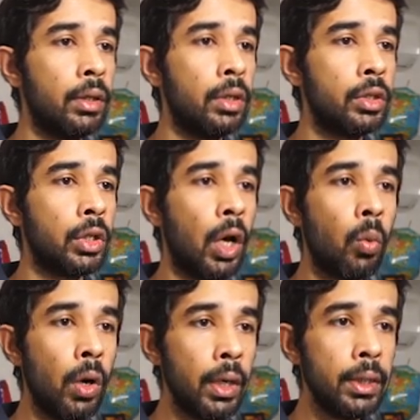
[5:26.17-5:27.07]
So now
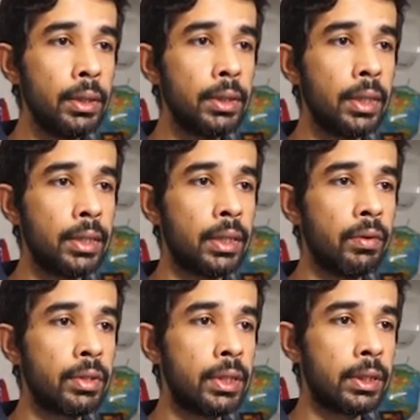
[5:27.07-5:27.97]
what is a
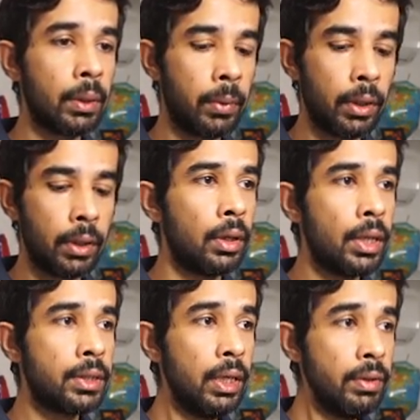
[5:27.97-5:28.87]
service descriptor? A
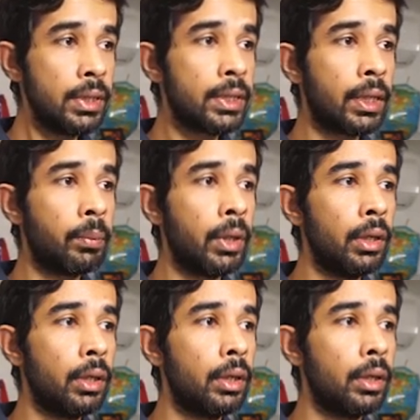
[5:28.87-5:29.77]
service descriptor
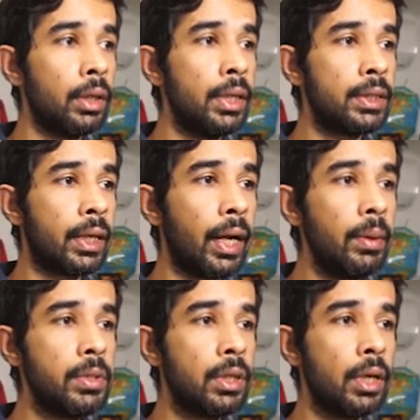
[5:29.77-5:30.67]

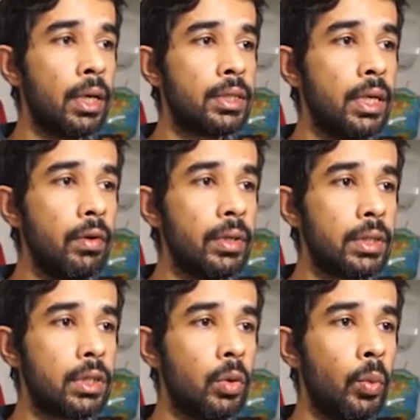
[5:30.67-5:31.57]
describes a
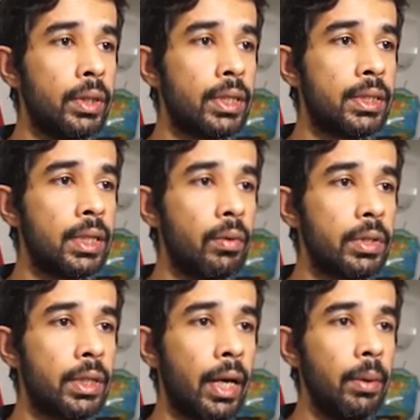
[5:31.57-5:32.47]
service with its
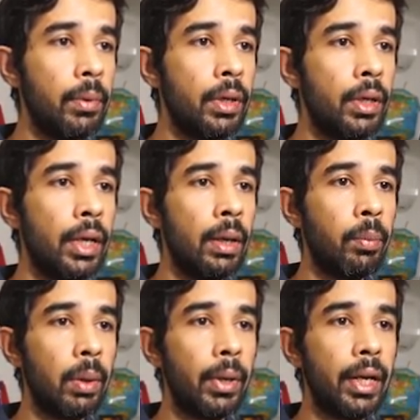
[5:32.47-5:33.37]
service type,
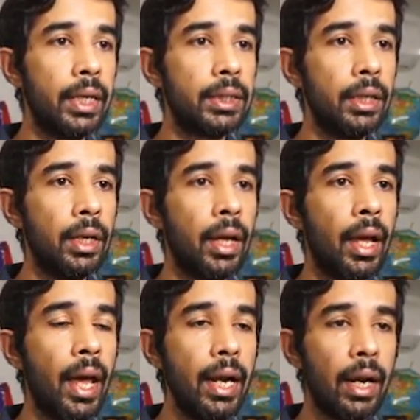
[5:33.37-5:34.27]
implementation,
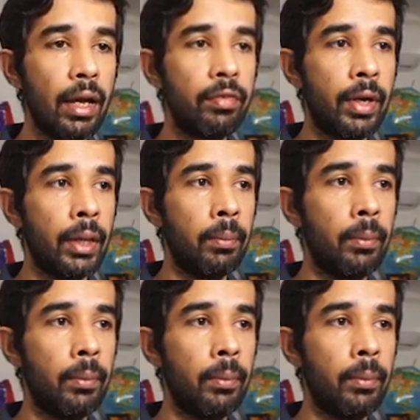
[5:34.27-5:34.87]
and lifetime.